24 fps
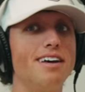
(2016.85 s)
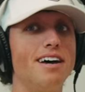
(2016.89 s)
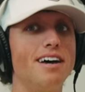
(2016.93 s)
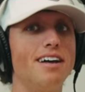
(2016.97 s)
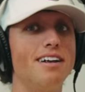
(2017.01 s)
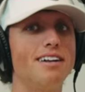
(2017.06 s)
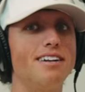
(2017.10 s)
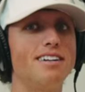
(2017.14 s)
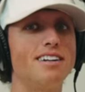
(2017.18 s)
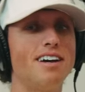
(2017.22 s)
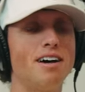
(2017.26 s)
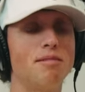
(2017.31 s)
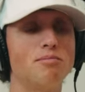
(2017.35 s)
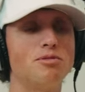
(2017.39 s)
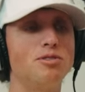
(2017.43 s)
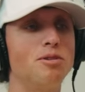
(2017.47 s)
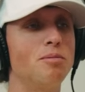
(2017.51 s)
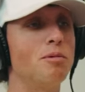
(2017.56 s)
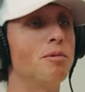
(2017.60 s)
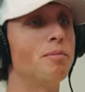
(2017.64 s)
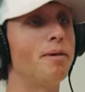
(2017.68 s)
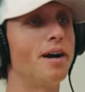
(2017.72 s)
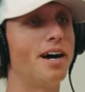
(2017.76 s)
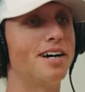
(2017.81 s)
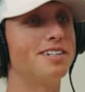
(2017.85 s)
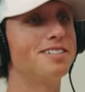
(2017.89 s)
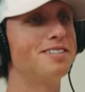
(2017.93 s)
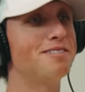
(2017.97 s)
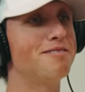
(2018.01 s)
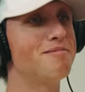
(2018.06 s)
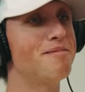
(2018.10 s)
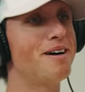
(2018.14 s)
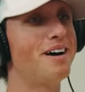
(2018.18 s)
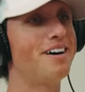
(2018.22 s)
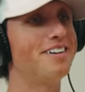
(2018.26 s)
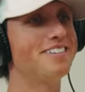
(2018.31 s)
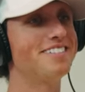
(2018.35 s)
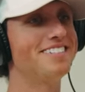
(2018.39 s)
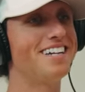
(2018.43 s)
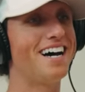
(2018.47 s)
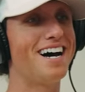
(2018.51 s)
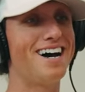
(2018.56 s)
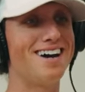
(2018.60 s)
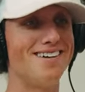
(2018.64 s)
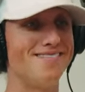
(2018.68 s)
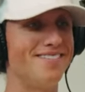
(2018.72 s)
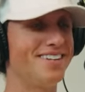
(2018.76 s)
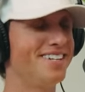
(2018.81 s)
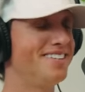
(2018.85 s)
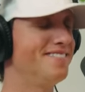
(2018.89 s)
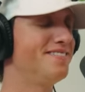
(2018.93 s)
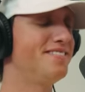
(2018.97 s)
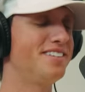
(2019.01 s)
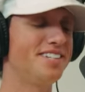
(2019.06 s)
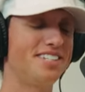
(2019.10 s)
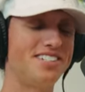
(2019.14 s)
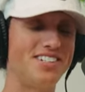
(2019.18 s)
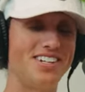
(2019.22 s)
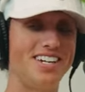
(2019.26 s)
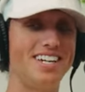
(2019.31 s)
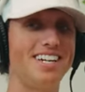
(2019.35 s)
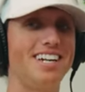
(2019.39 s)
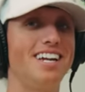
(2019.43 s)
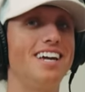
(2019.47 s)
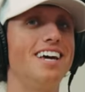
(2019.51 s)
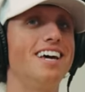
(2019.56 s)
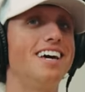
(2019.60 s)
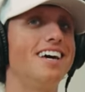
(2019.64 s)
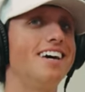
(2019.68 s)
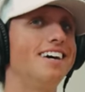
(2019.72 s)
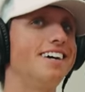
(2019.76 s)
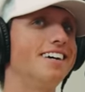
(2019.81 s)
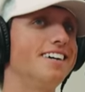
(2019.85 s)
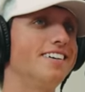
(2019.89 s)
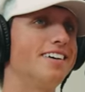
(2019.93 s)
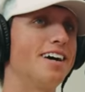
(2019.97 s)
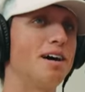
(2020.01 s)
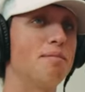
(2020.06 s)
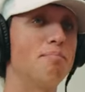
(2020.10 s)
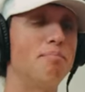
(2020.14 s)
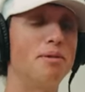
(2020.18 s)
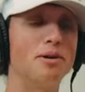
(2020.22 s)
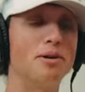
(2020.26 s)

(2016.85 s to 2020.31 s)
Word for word: that I'm super passionate about: diving, fishing. We got